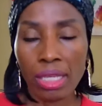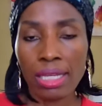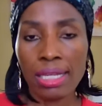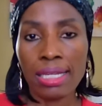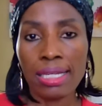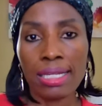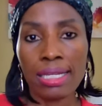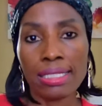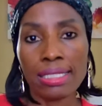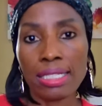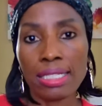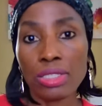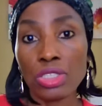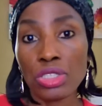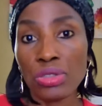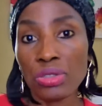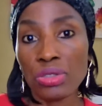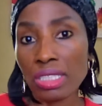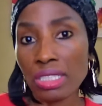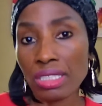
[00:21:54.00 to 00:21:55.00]
He said
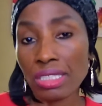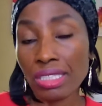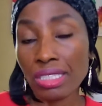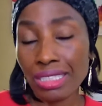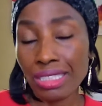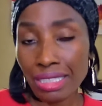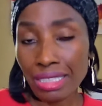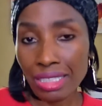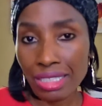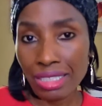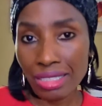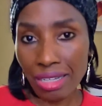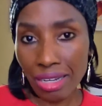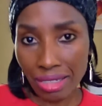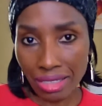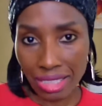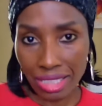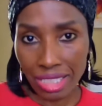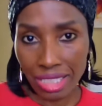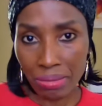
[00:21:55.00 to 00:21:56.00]
to his
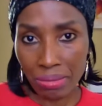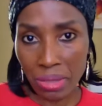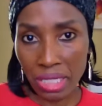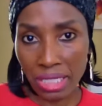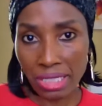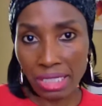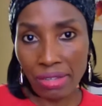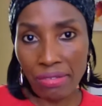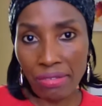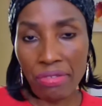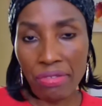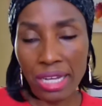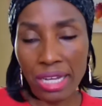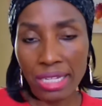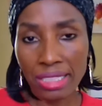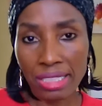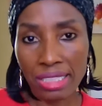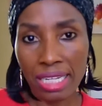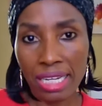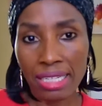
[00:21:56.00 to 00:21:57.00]
astonishment, he
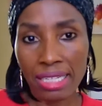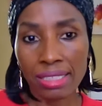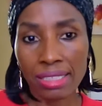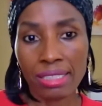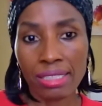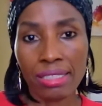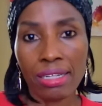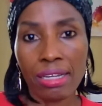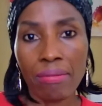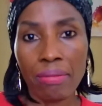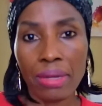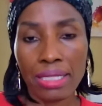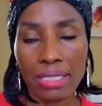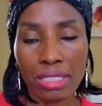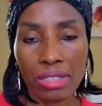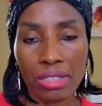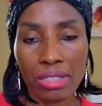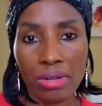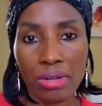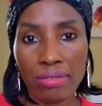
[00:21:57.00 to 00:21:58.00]
finds that
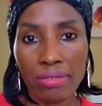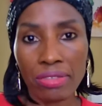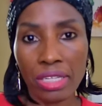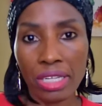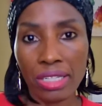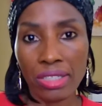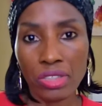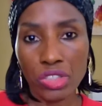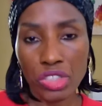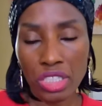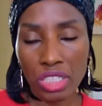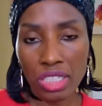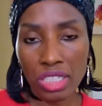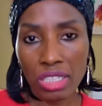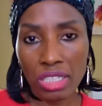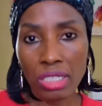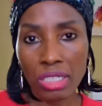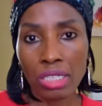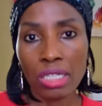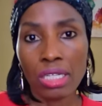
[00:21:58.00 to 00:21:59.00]
Mastercraft
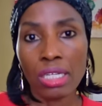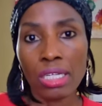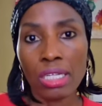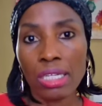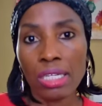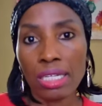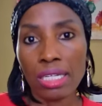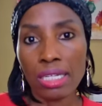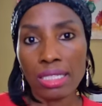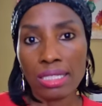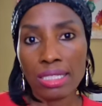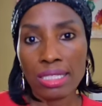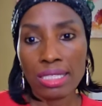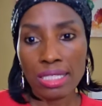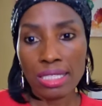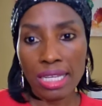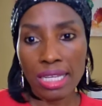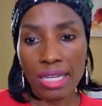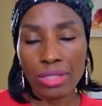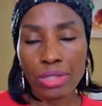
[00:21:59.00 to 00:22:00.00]
KG,
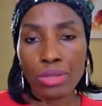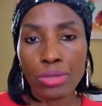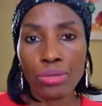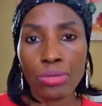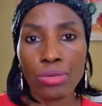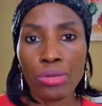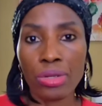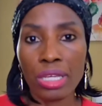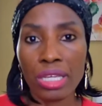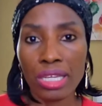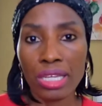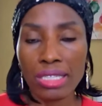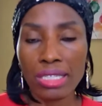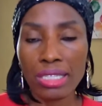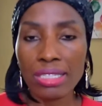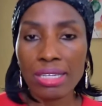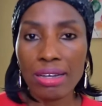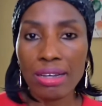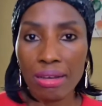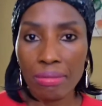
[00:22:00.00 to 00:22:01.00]
instead, through his
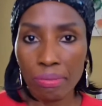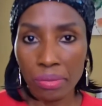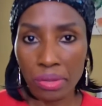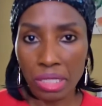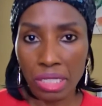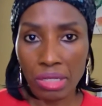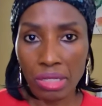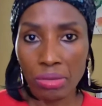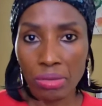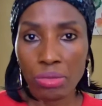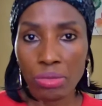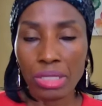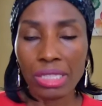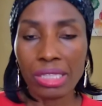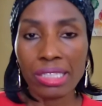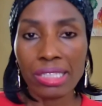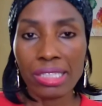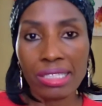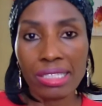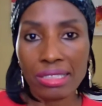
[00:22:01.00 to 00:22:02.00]
company,
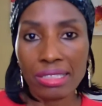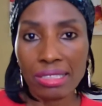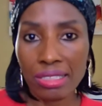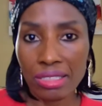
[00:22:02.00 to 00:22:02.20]
releases his